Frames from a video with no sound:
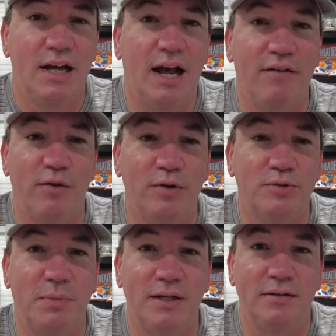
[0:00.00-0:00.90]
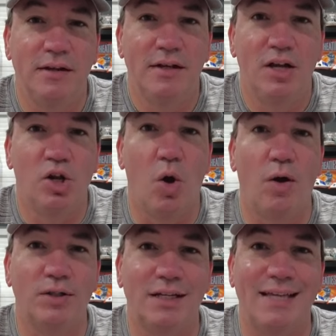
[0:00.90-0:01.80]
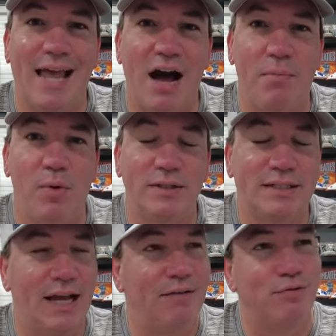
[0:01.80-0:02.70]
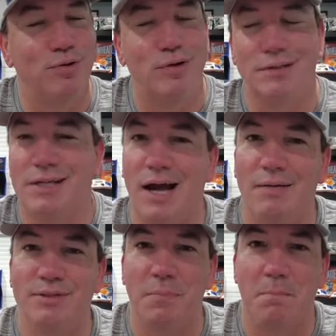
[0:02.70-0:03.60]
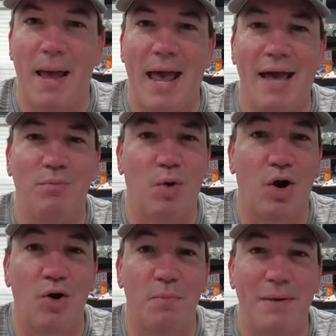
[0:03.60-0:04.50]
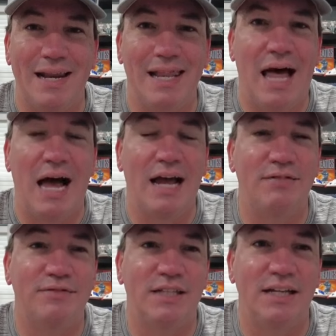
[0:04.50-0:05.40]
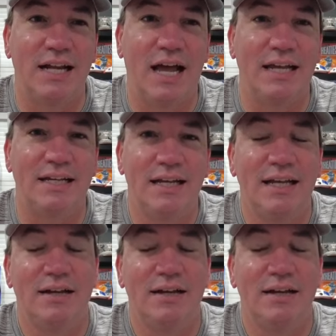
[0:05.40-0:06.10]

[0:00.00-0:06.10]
Everyone who's been loyal to the Cowboys Cave through good times and bad. We're going to be live tonight.